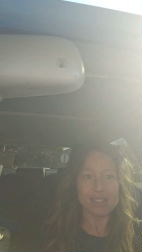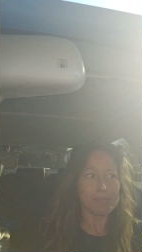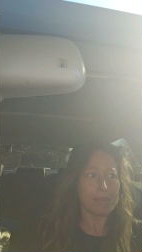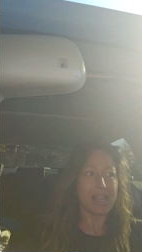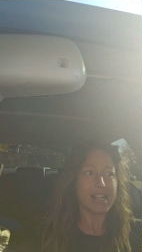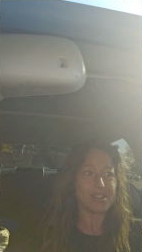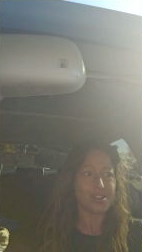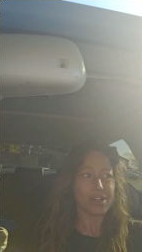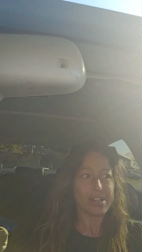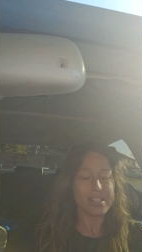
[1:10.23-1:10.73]
the
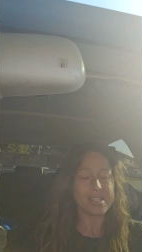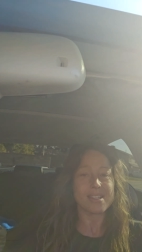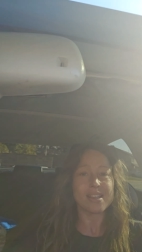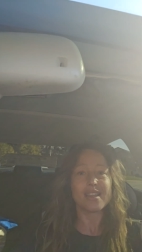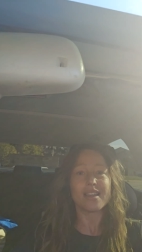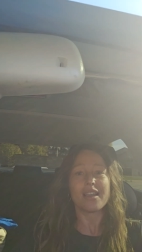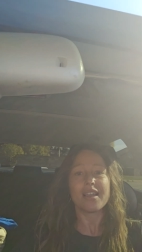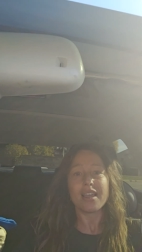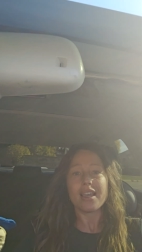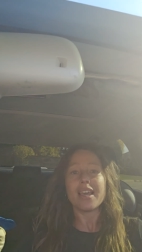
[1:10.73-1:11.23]
matrix?
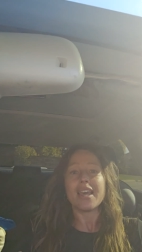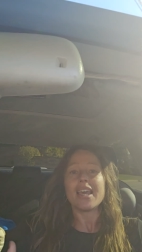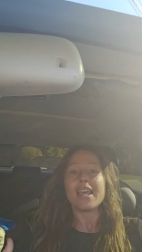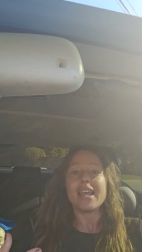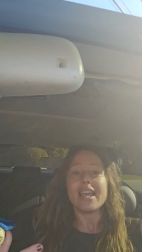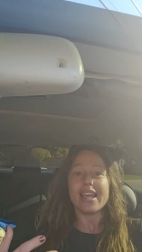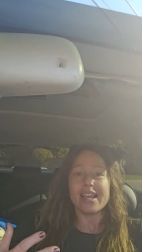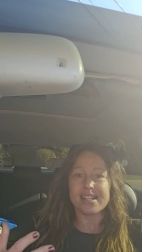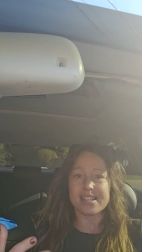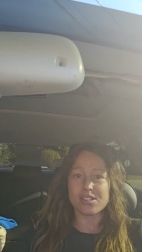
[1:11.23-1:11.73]

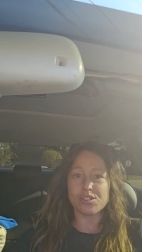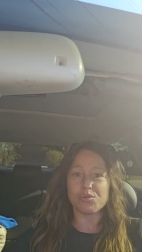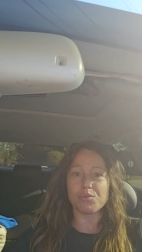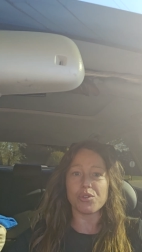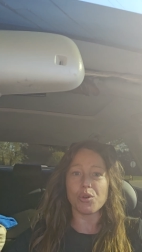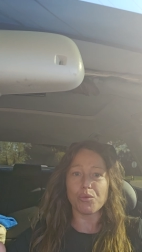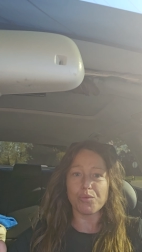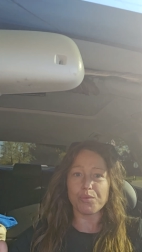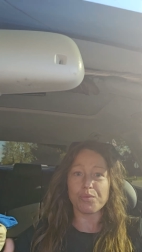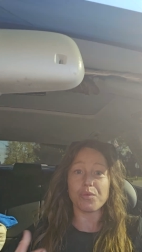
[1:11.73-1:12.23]
It's
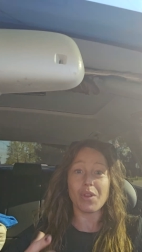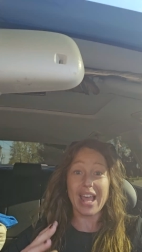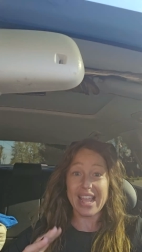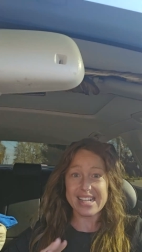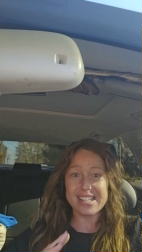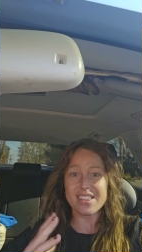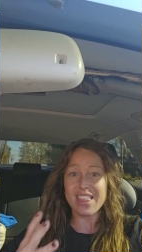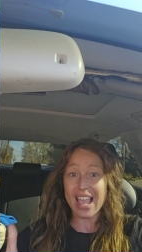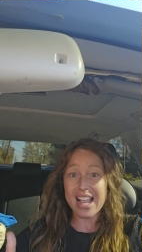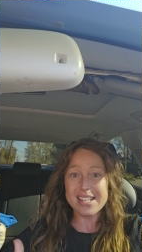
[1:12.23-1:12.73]
the
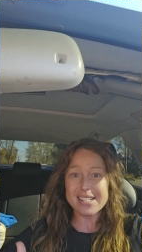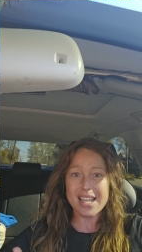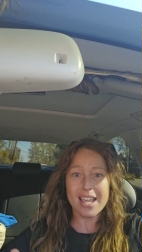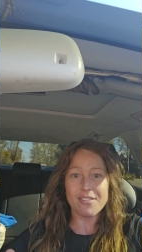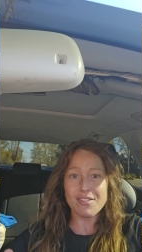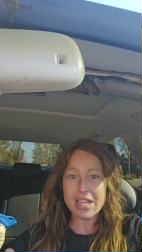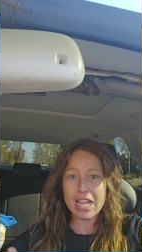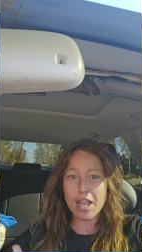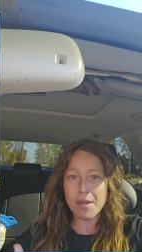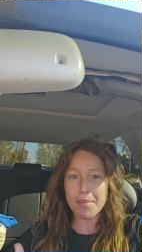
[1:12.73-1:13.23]
like
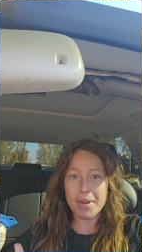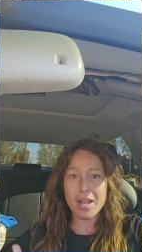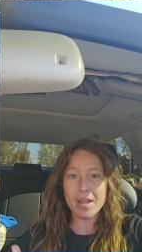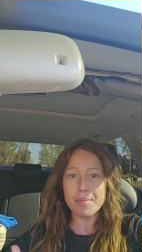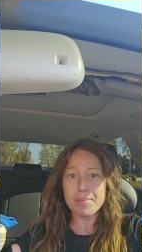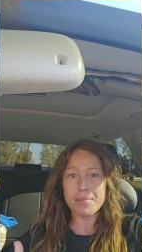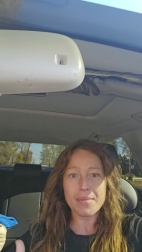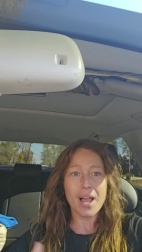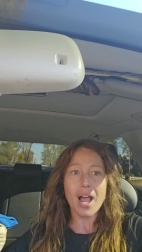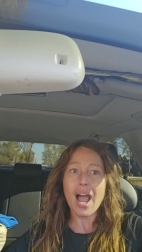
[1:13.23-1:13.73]
Thanksgiving coming
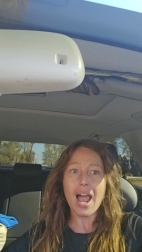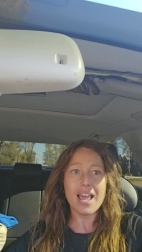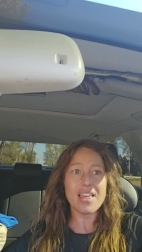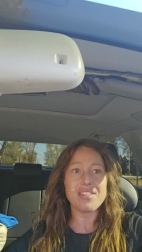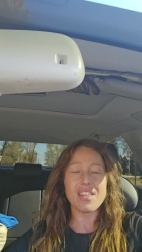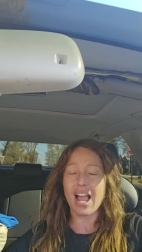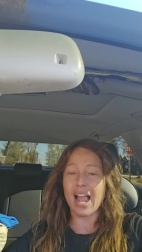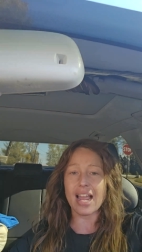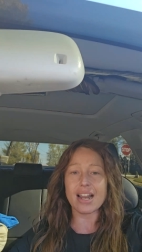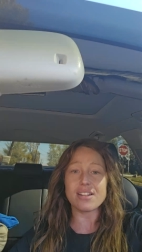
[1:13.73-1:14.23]
up.
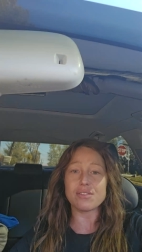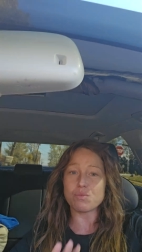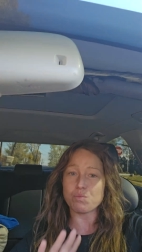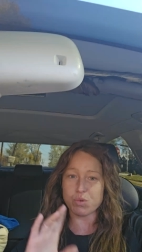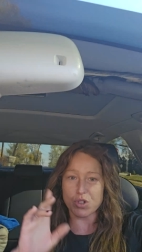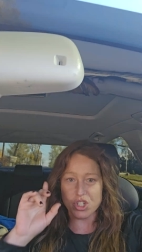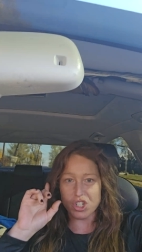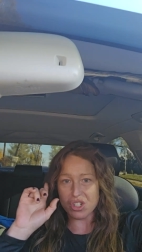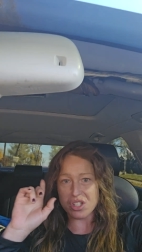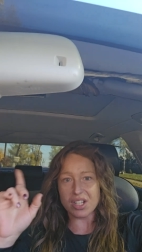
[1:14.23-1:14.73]
I, I
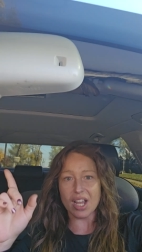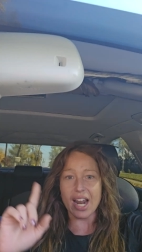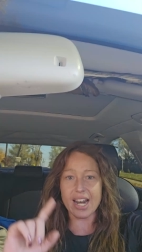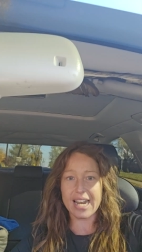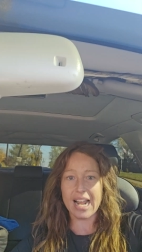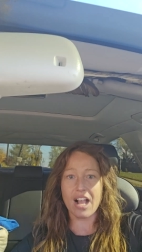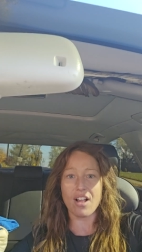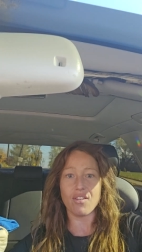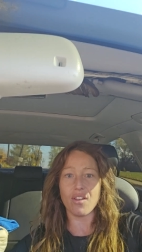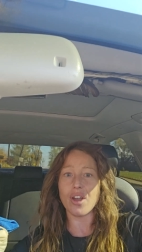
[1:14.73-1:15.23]
would just got to
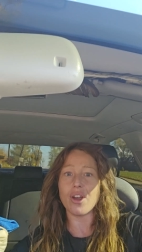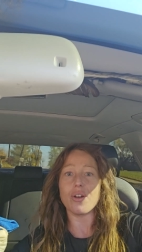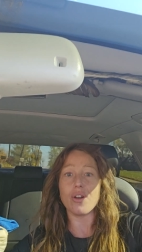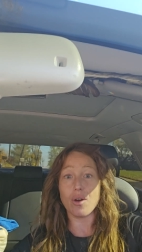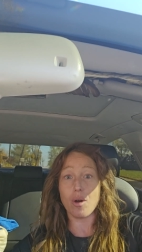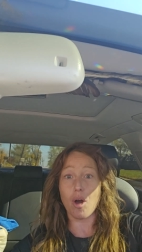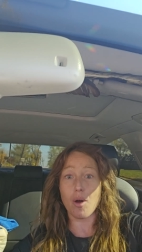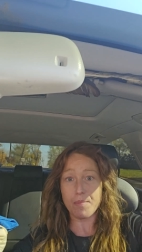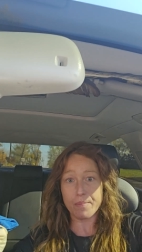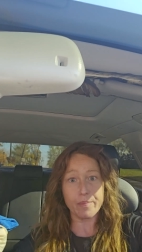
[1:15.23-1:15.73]

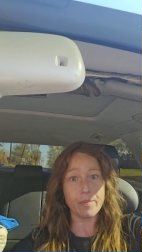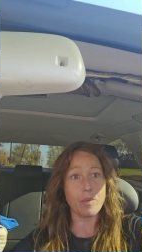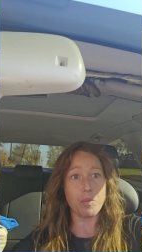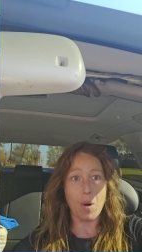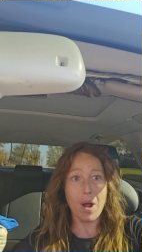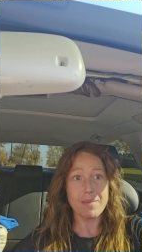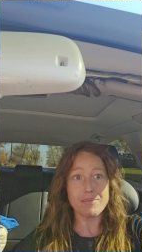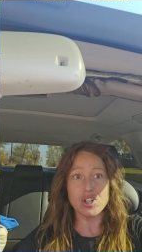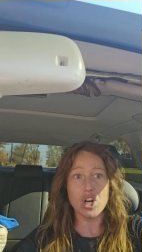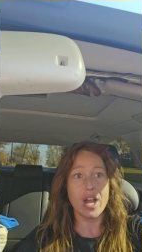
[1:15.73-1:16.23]
download on
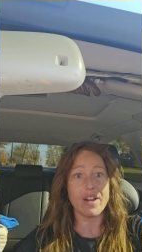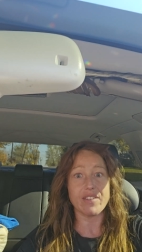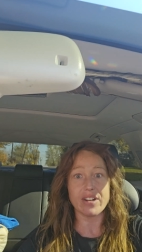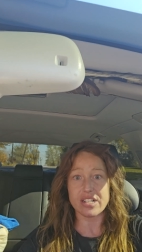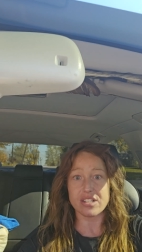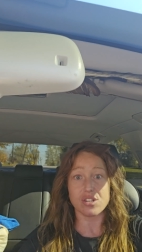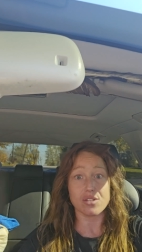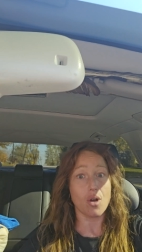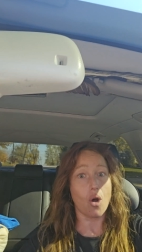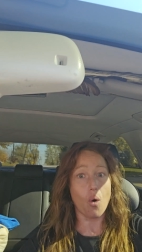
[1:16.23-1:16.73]
while I'm
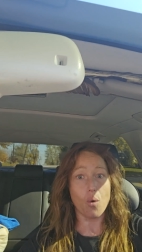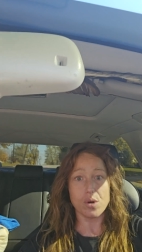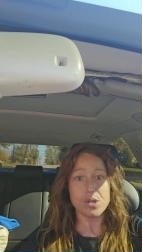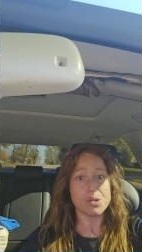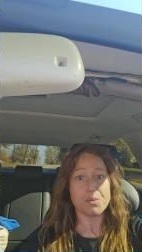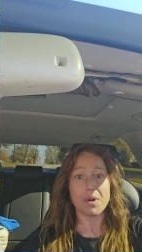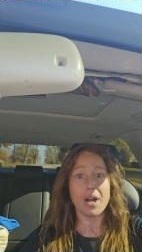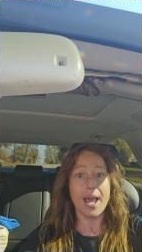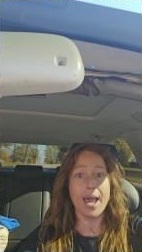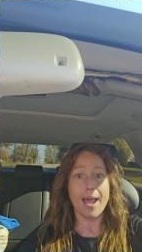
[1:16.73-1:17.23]
driving. It's
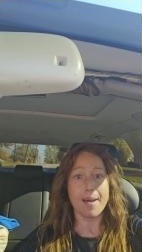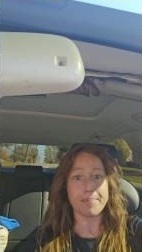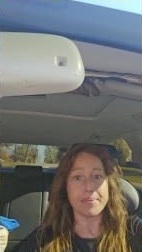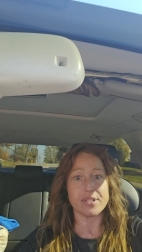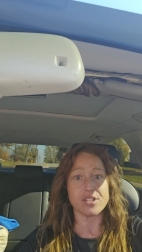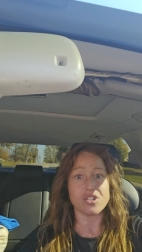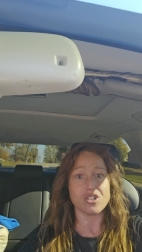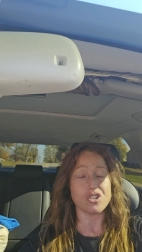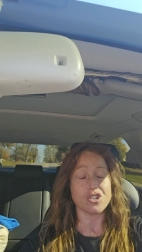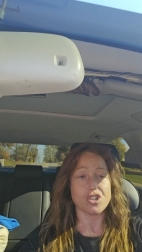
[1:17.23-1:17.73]
always when it
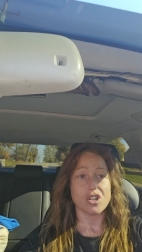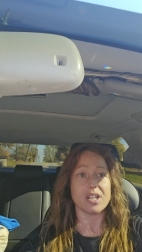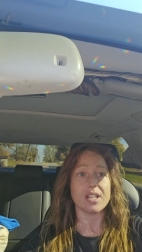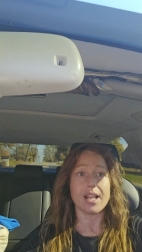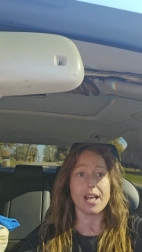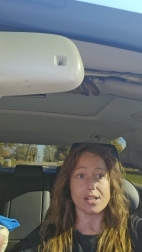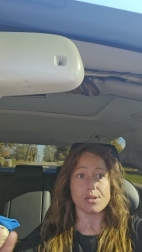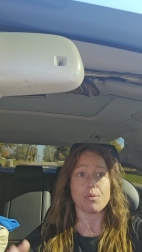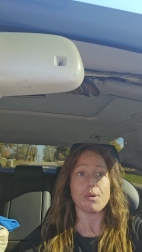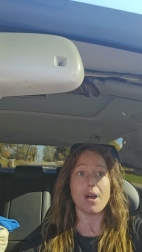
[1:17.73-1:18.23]
happens usually,
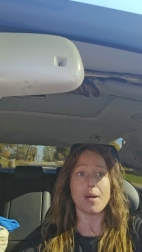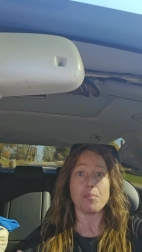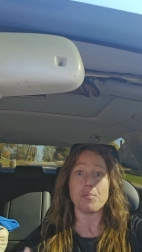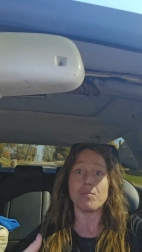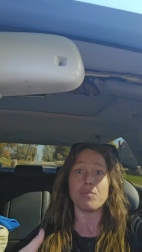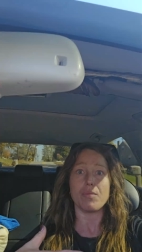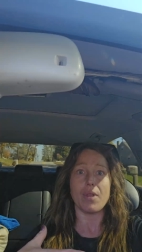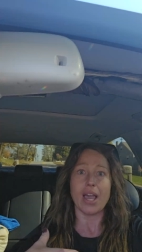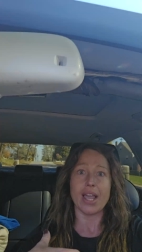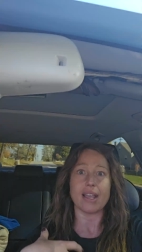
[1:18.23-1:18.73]
and that's when
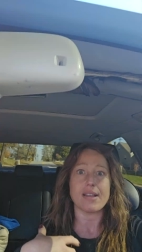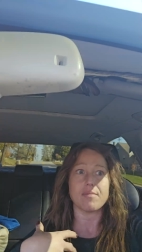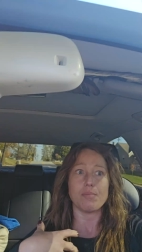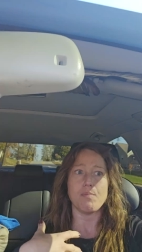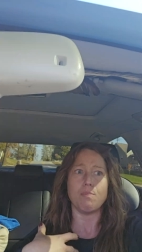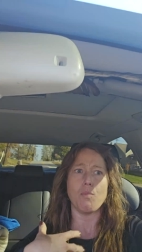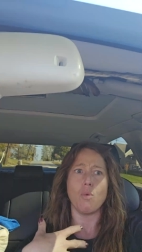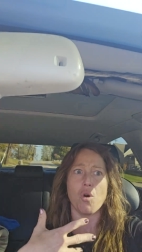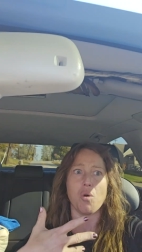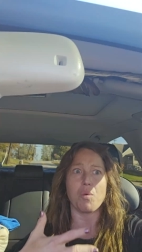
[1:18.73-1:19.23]
I'm like
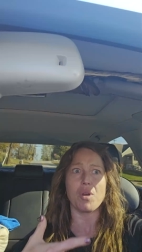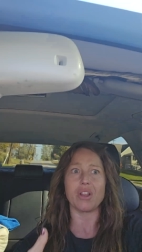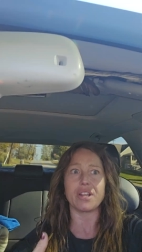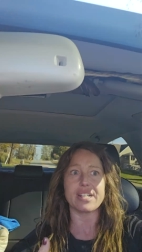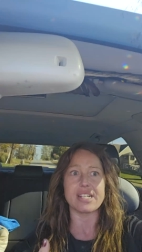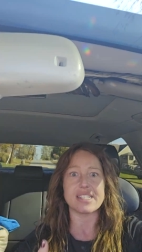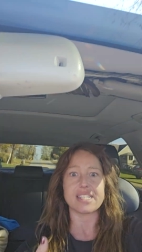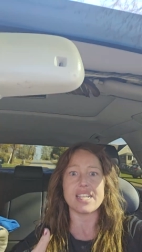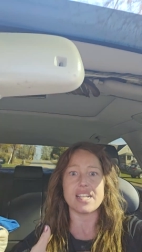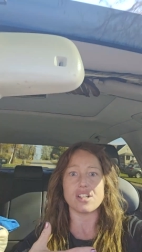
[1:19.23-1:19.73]
more
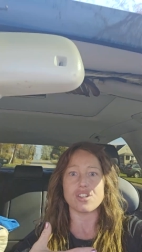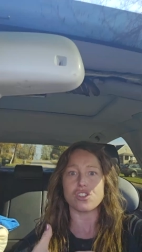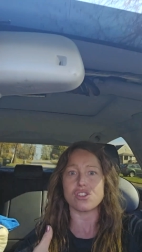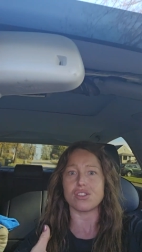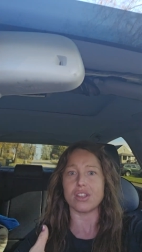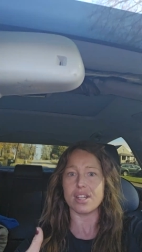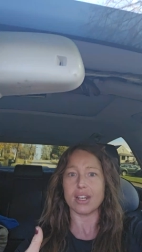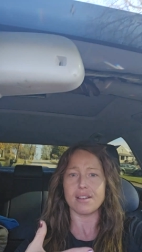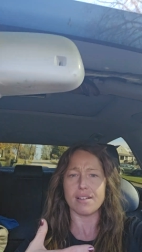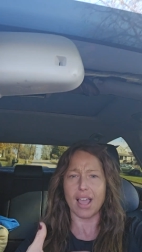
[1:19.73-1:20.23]
willing to teach
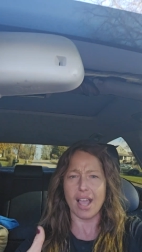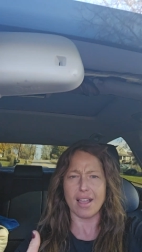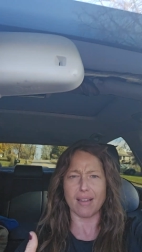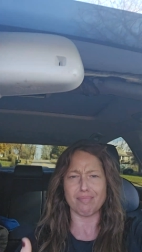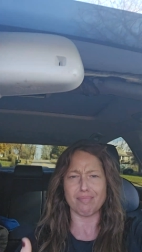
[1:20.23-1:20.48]
than